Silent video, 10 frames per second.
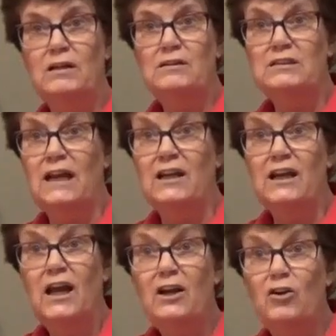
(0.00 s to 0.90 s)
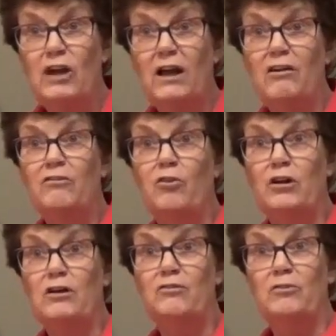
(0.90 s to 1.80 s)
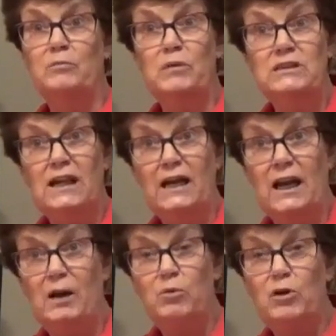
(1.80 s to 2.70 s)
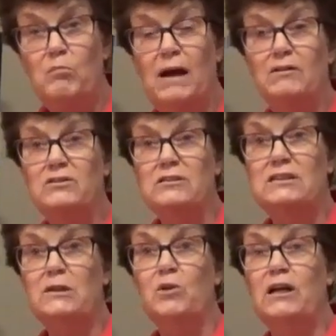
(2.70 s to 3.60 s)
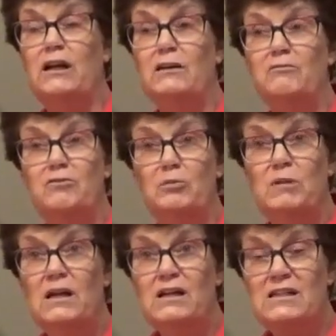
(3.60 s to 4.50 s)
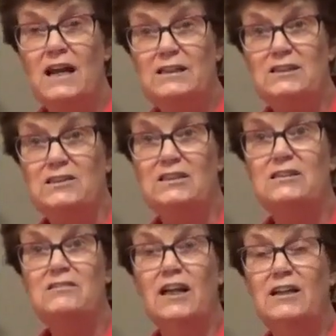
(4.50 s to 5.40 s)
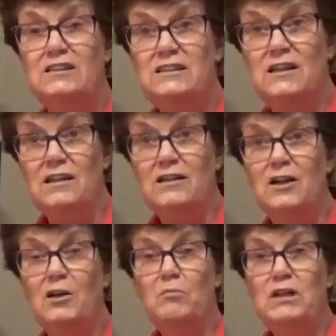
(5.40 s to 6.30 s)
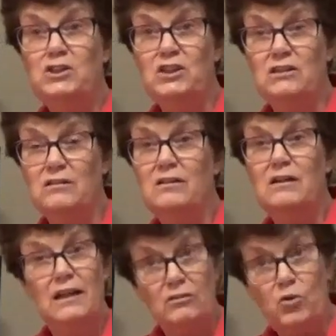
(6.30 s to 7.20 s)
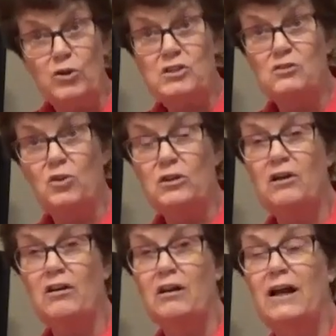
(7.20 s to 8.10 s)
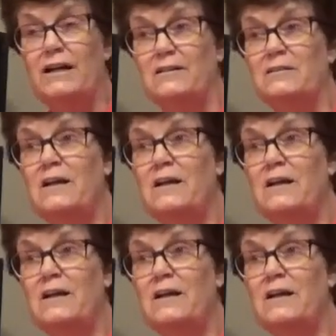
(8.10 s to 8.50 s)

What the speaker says: San Diego, California, from the San Gabriel Mountains. They were getting them from Texas, Tennessee, Michigan, and of course North Carolina.